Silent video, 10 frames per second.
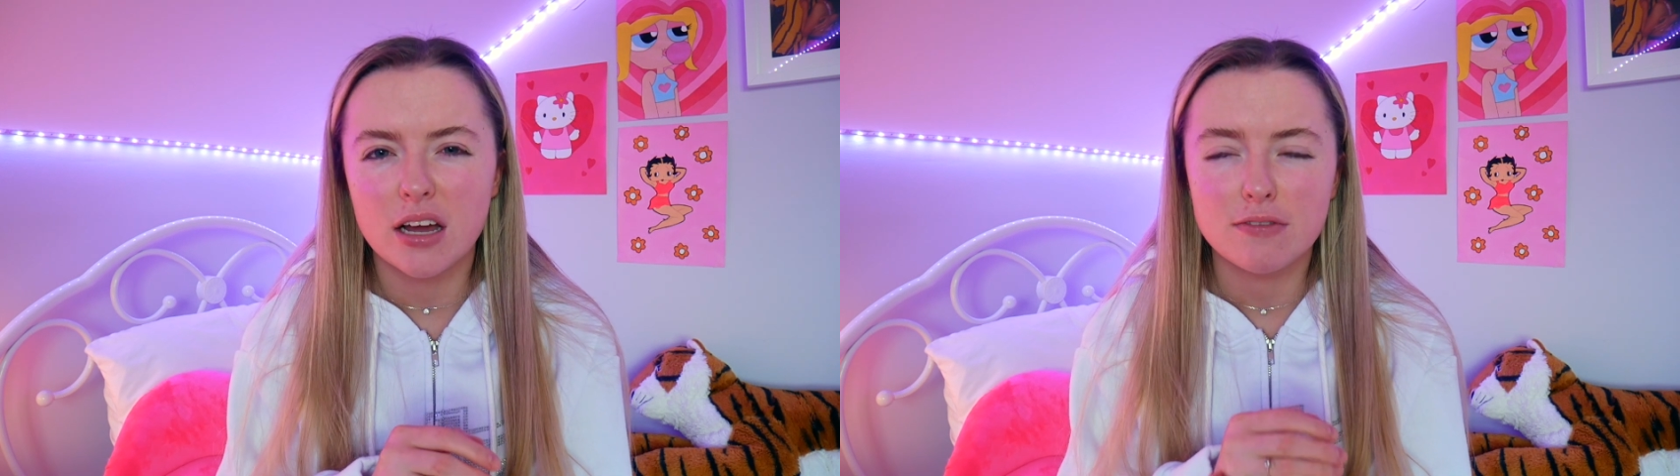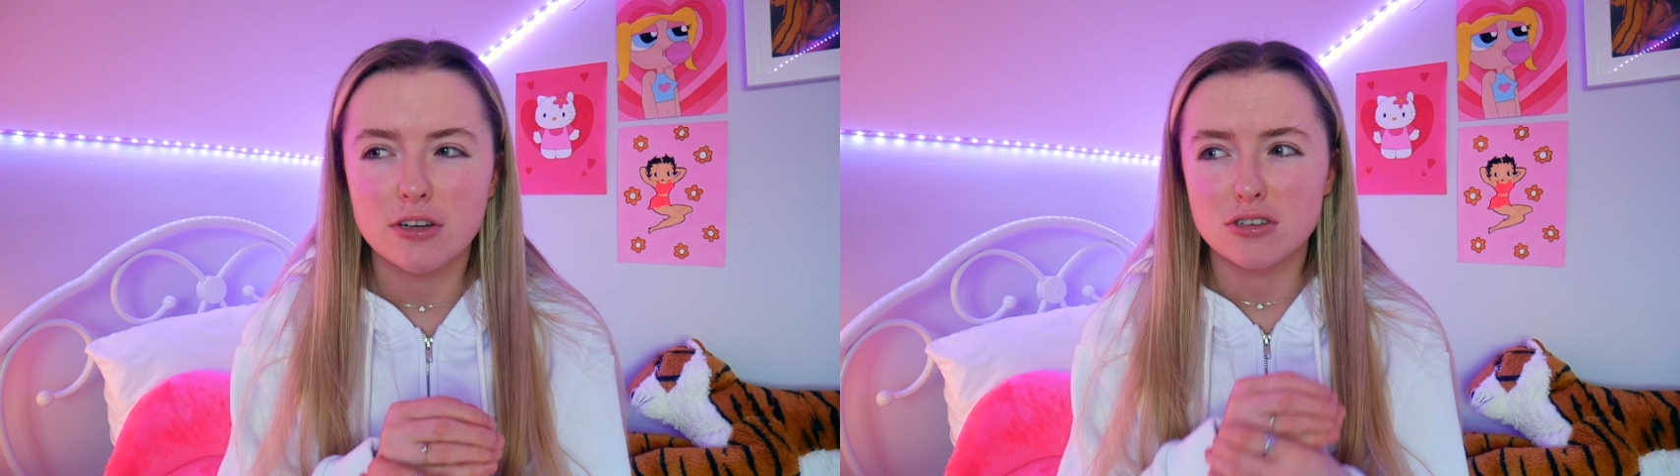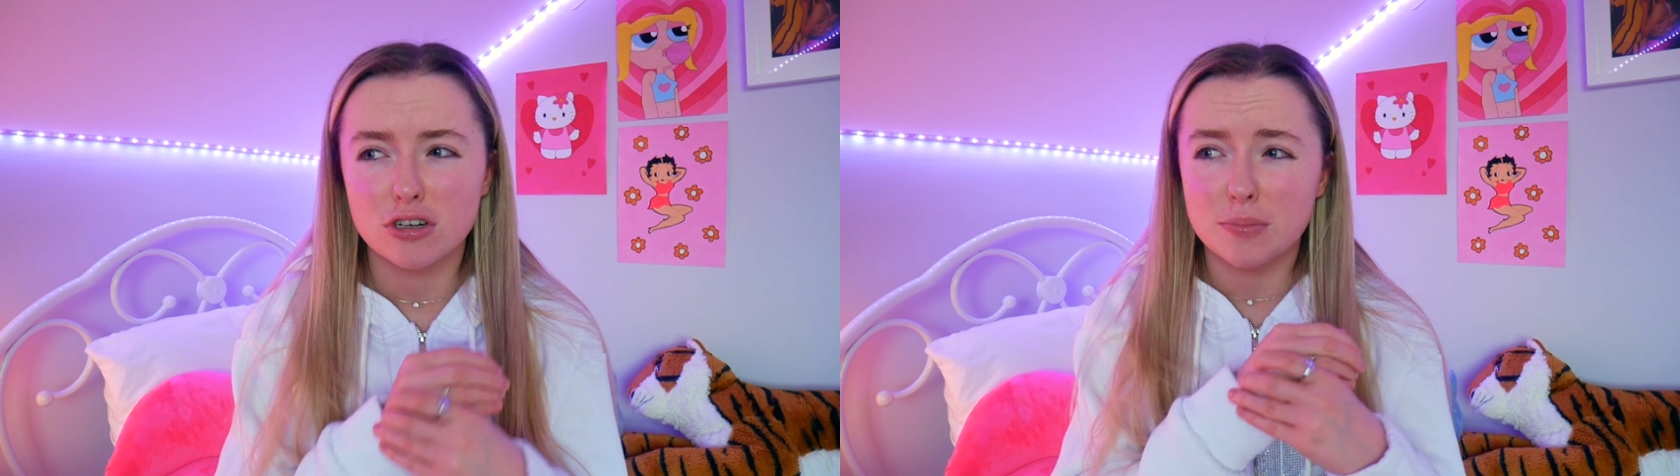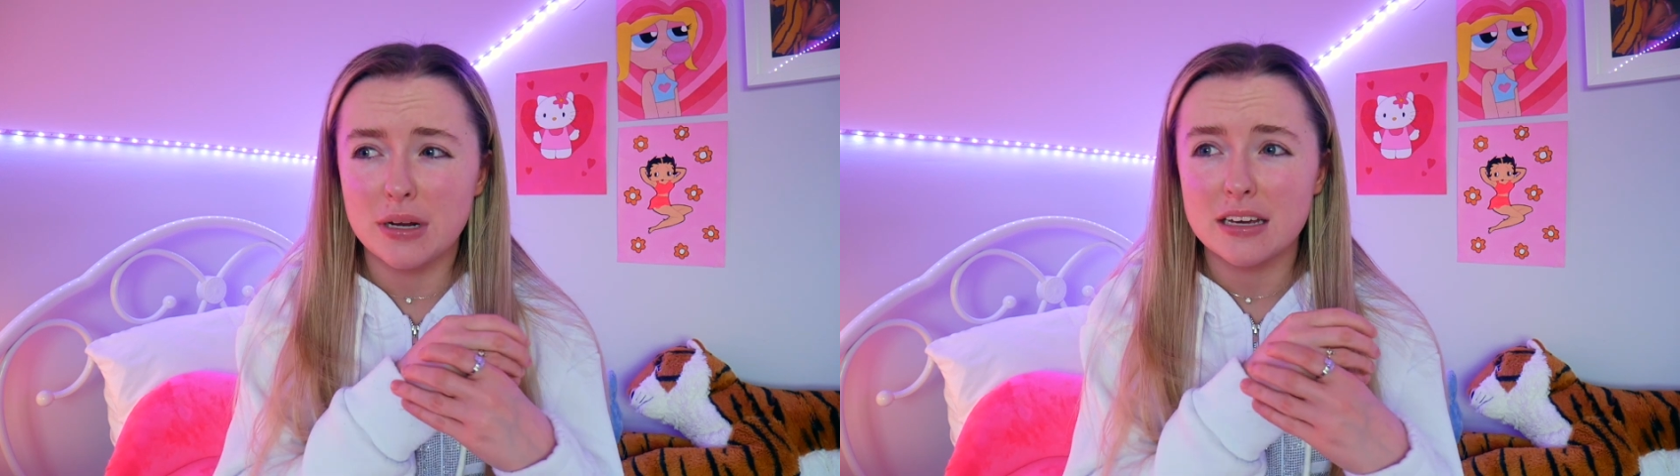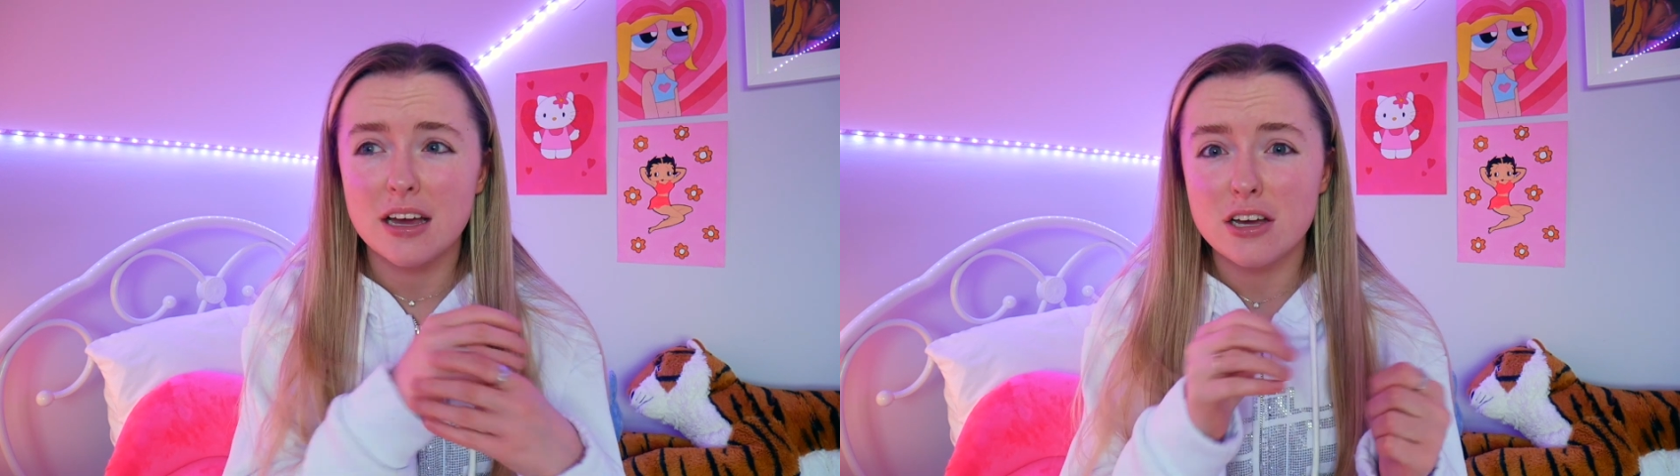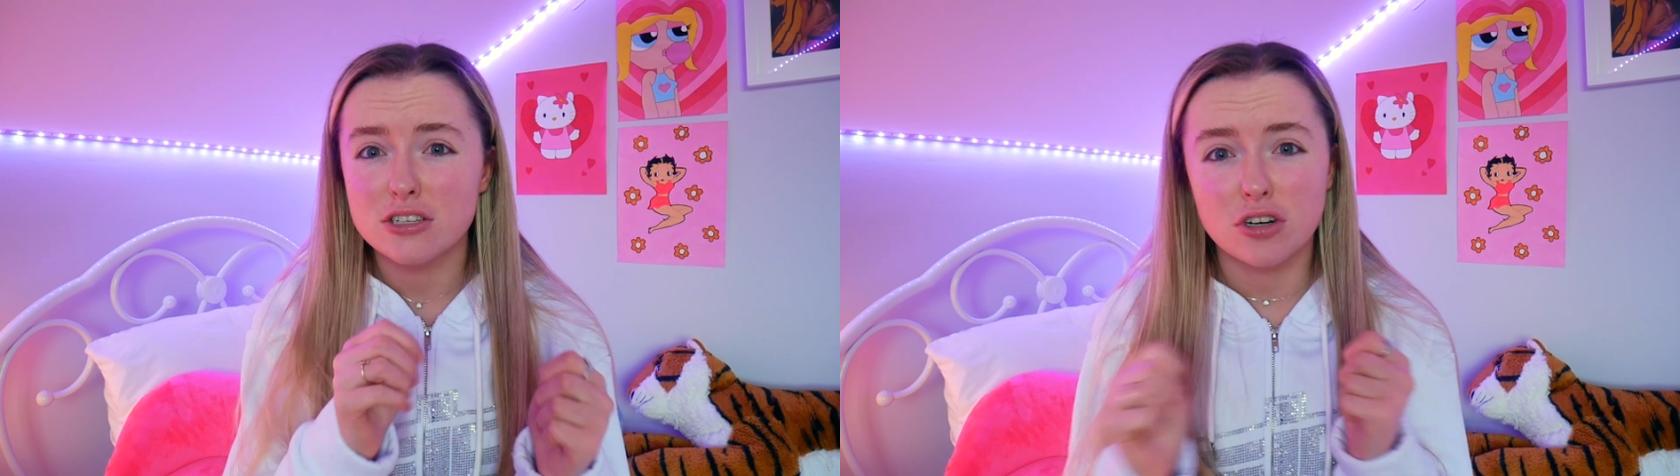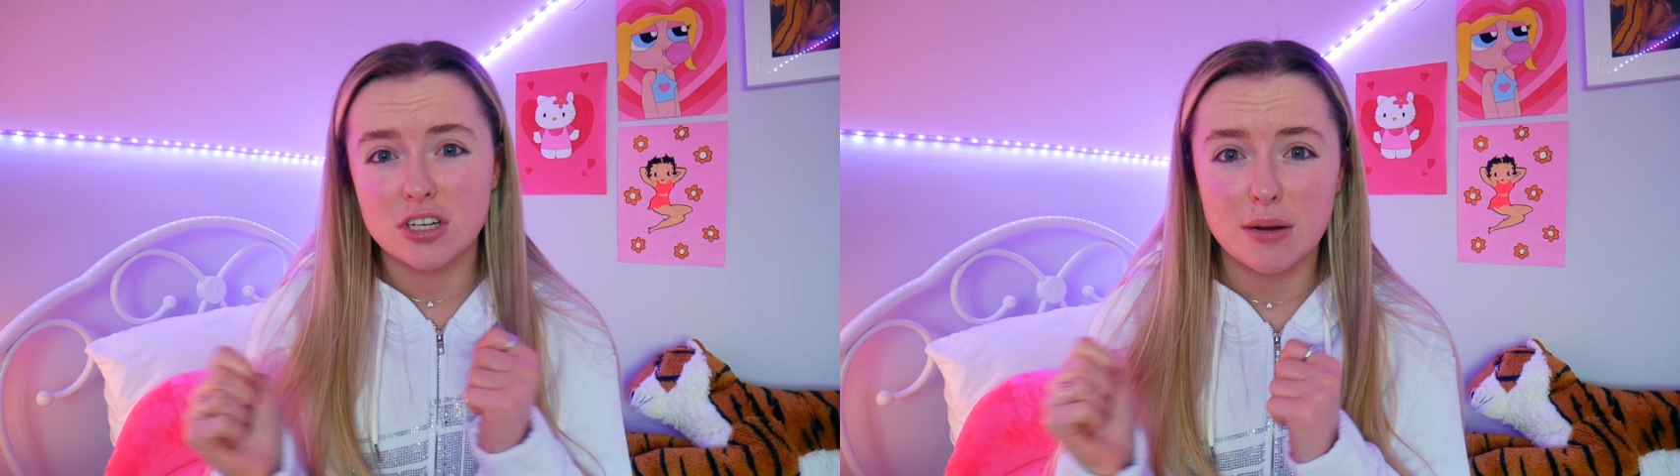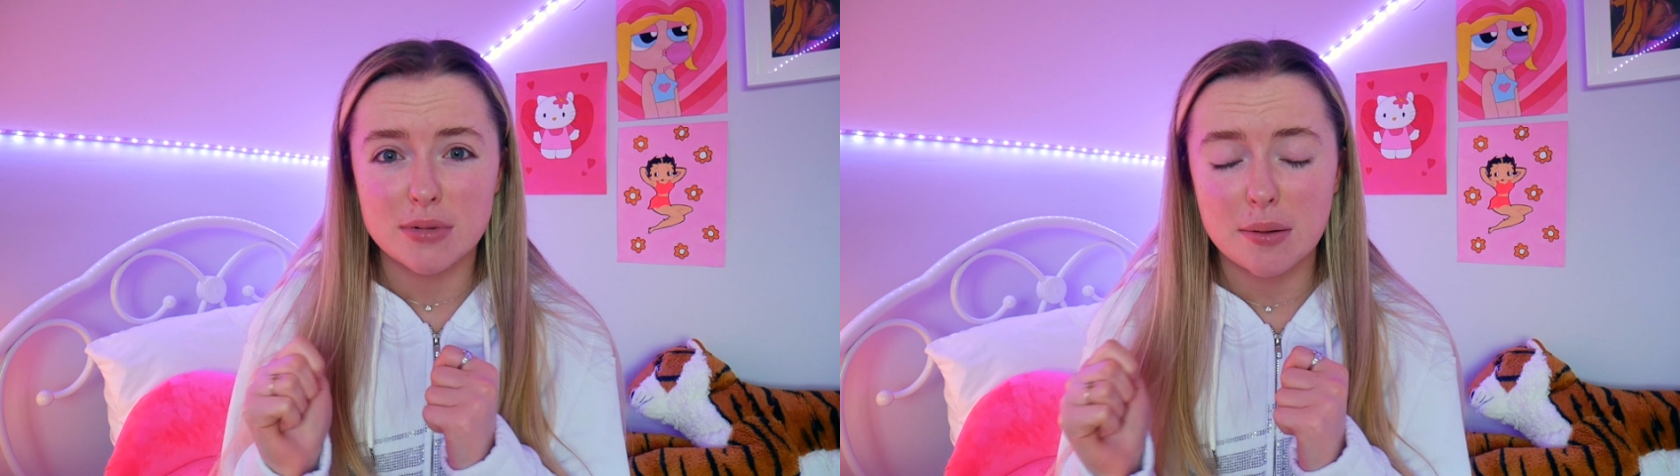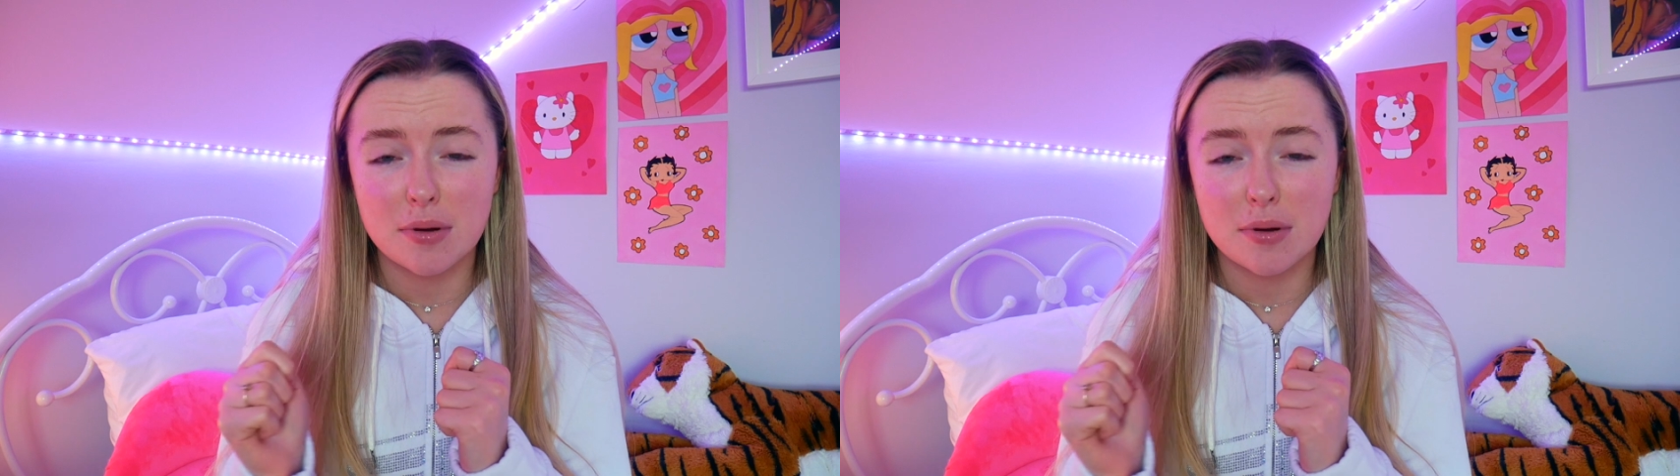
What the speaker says: if you just look up like study timetable,